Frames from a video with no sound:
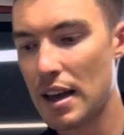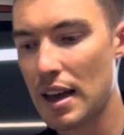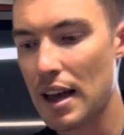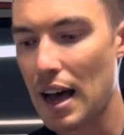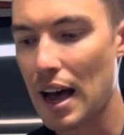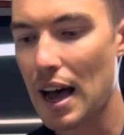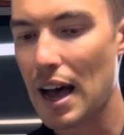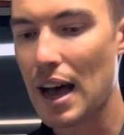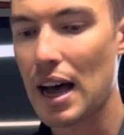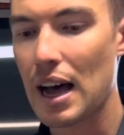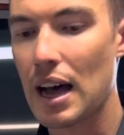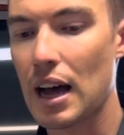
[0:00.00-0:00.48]

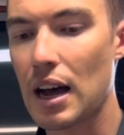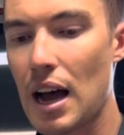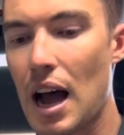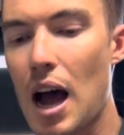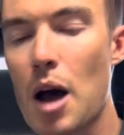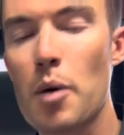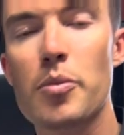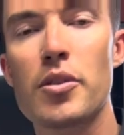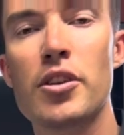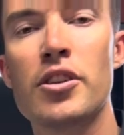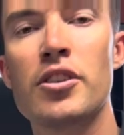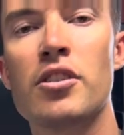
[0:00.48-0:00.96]

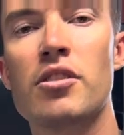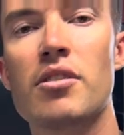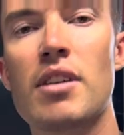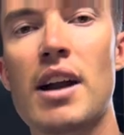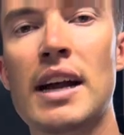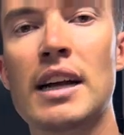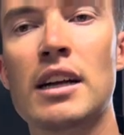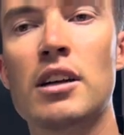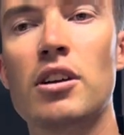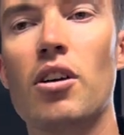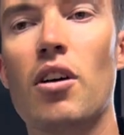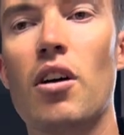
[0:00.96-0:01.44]
Up the
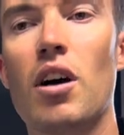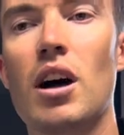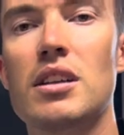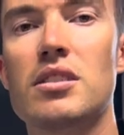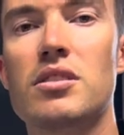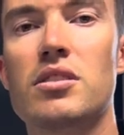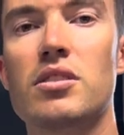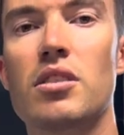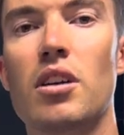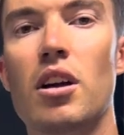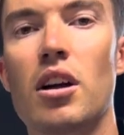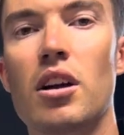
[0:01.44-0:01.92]
Nerang,
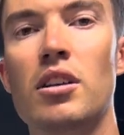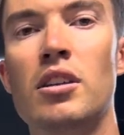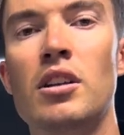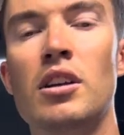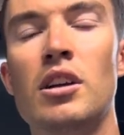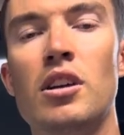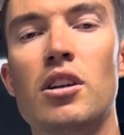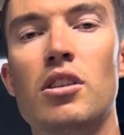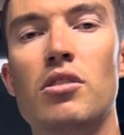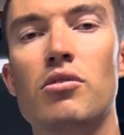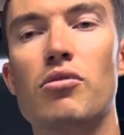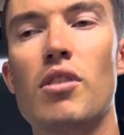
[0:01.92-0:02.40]
guys, so
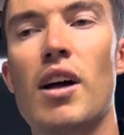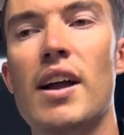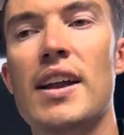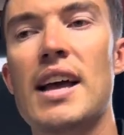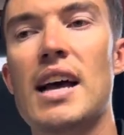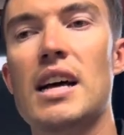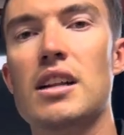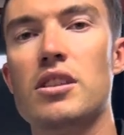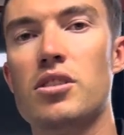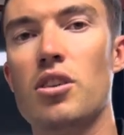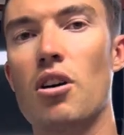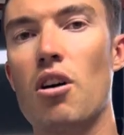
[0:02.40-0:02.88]
run
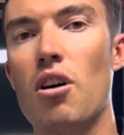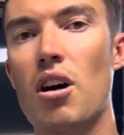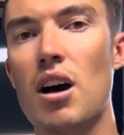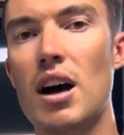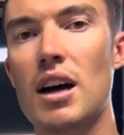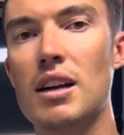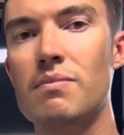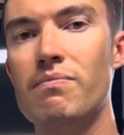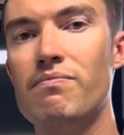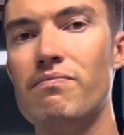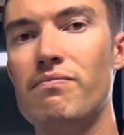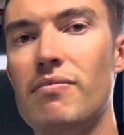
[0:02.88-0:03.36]
out
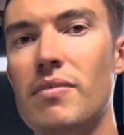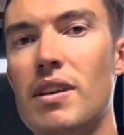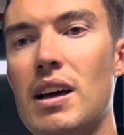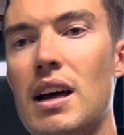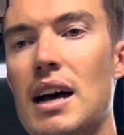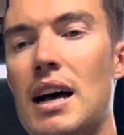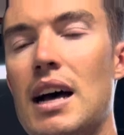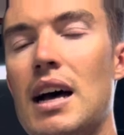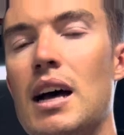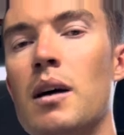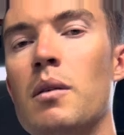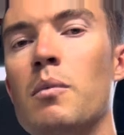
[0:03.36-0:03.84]
tide
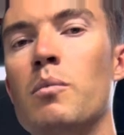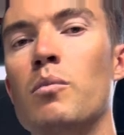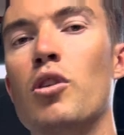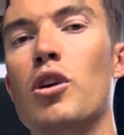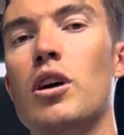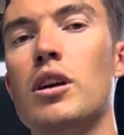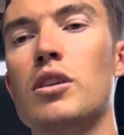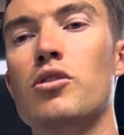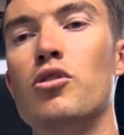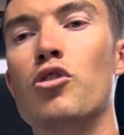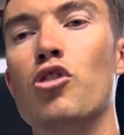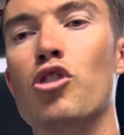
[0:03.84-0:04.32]

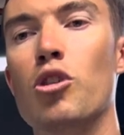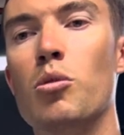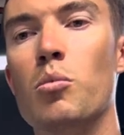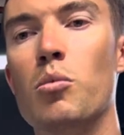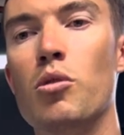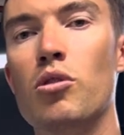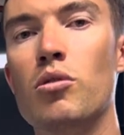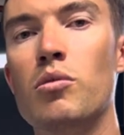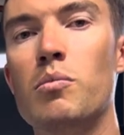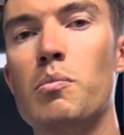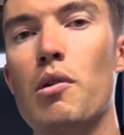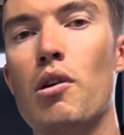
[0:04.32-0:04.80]
like
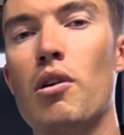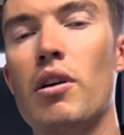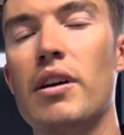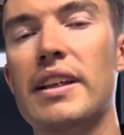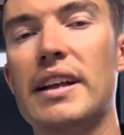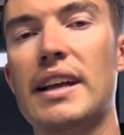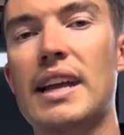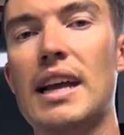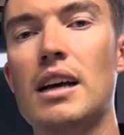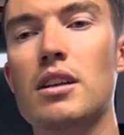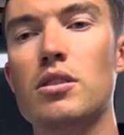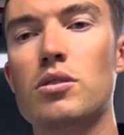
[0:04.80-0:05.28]
normal behind the
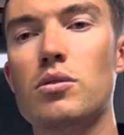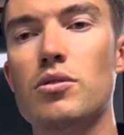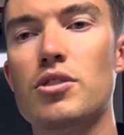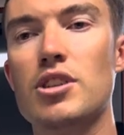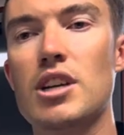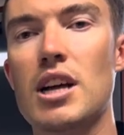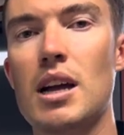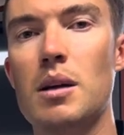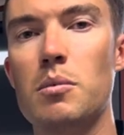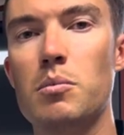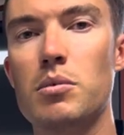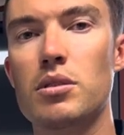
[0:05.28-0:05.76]
council
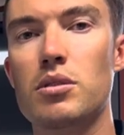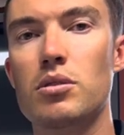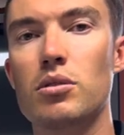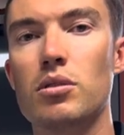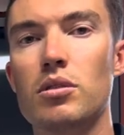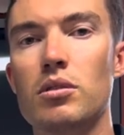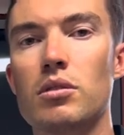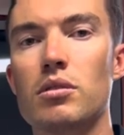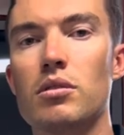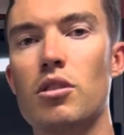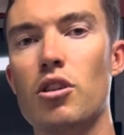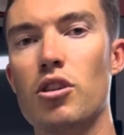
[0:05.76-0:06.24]
chambers,
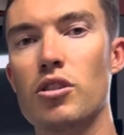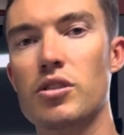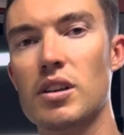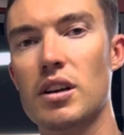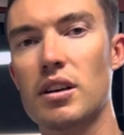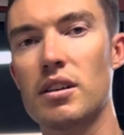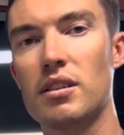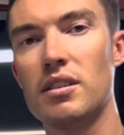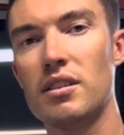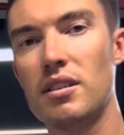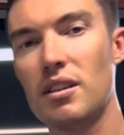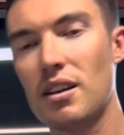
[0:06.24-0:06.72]
or
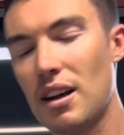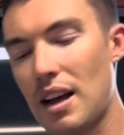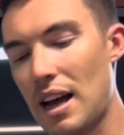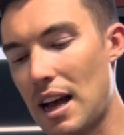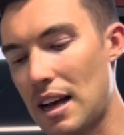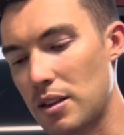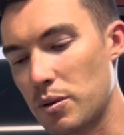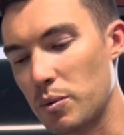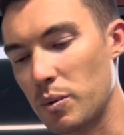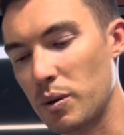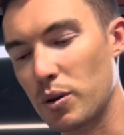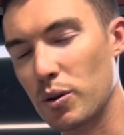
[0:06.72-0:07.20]
hotter
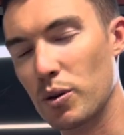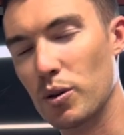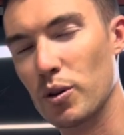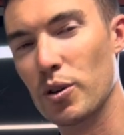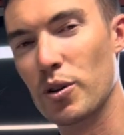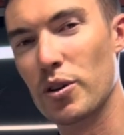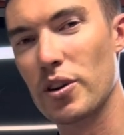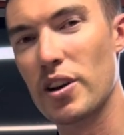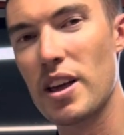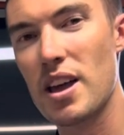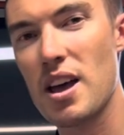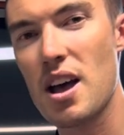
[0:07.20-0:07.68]
as we
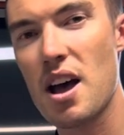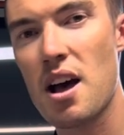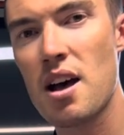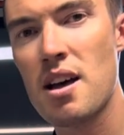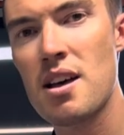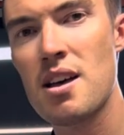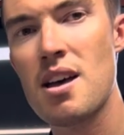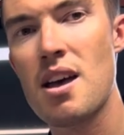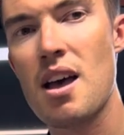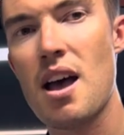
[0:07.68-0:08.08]
call it now.